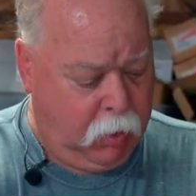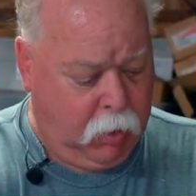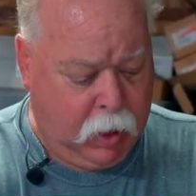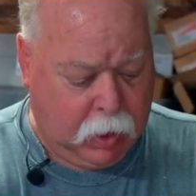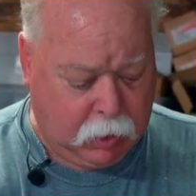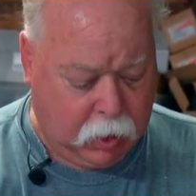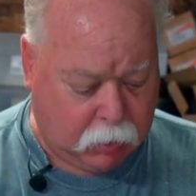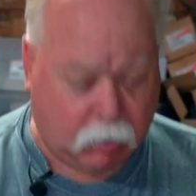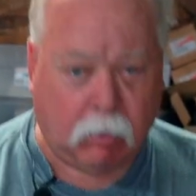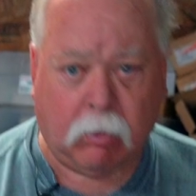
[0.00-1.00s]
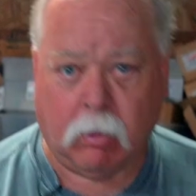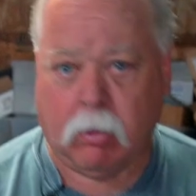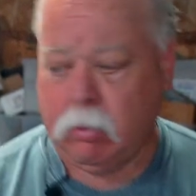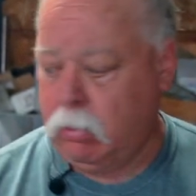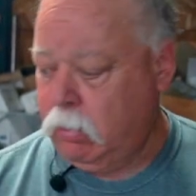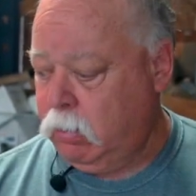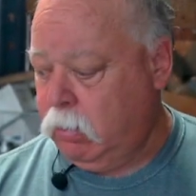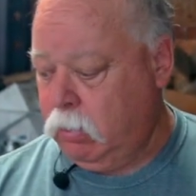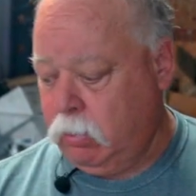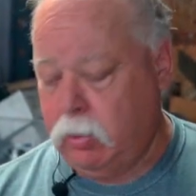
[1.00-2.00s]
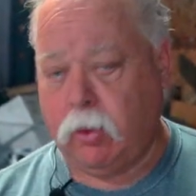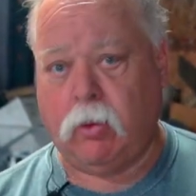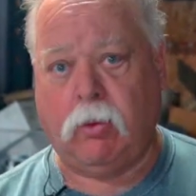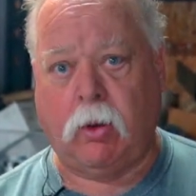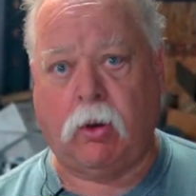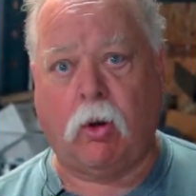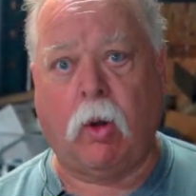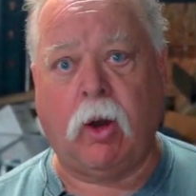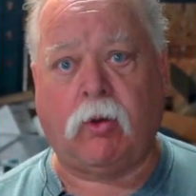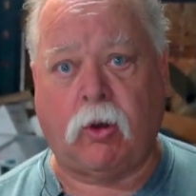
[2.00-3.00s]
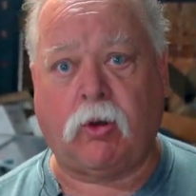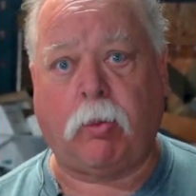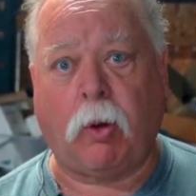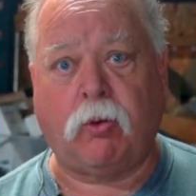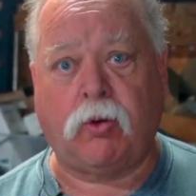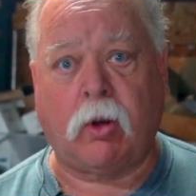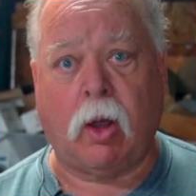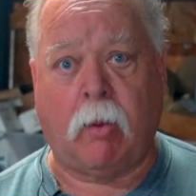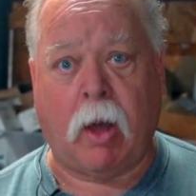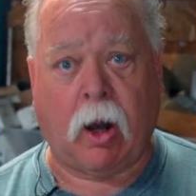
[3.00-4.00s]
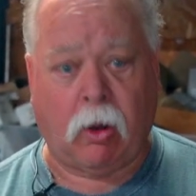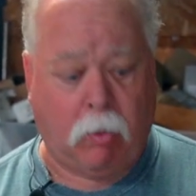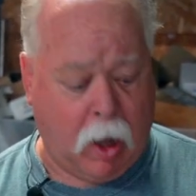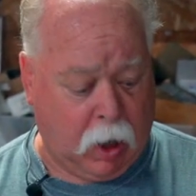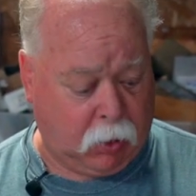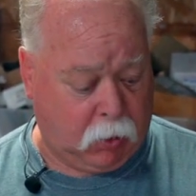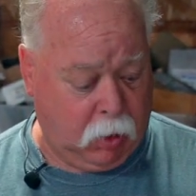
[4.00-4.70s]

and get the degrees it's supposed to come out of the box.